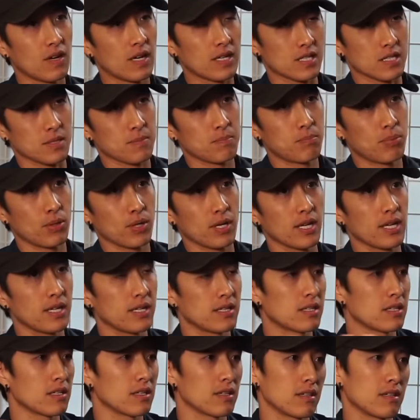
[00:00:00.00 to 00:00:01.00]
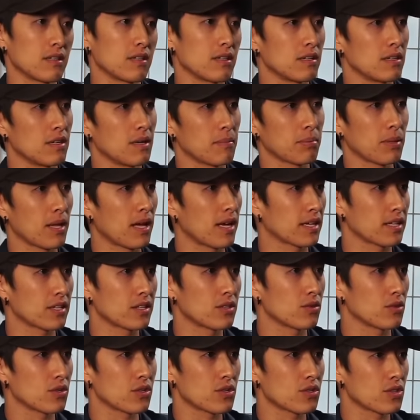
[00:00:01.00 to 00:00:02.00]
I just put it into applying
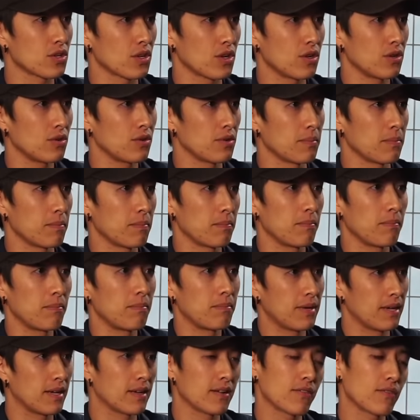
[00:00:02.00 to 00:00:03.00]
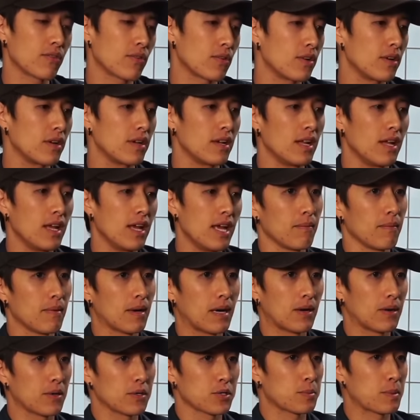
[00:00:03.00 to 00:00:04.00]
to a show and paying for it.
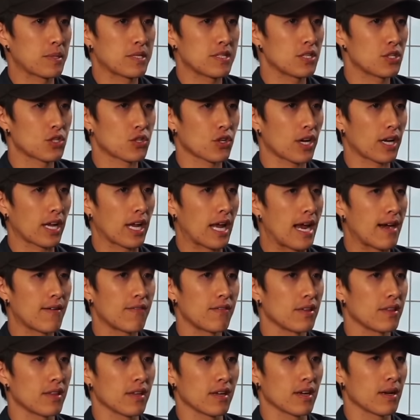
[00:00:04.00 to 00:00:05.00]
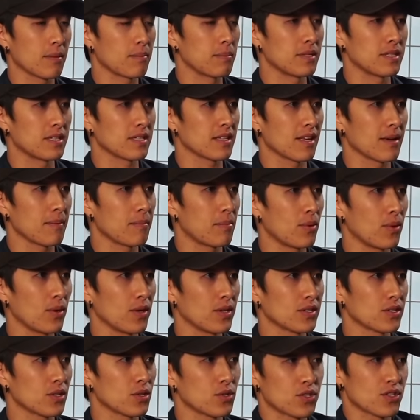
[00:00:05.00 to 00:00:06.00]
I was basically trying everything up until that
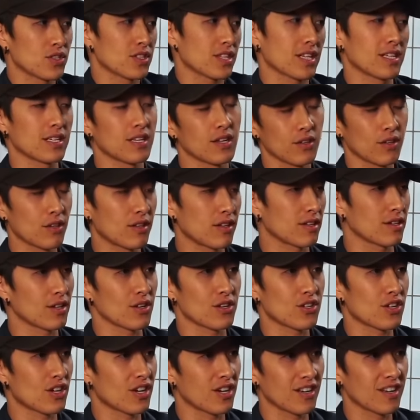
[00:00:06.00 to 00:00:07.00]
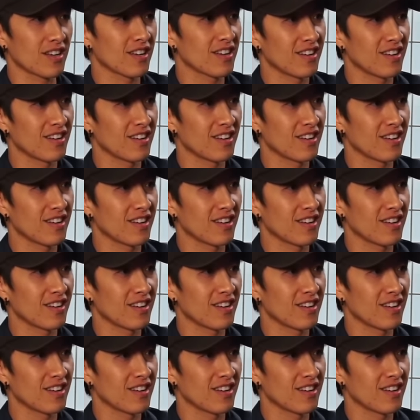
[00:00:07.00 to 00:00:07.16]
point. So it's just like another thing to try.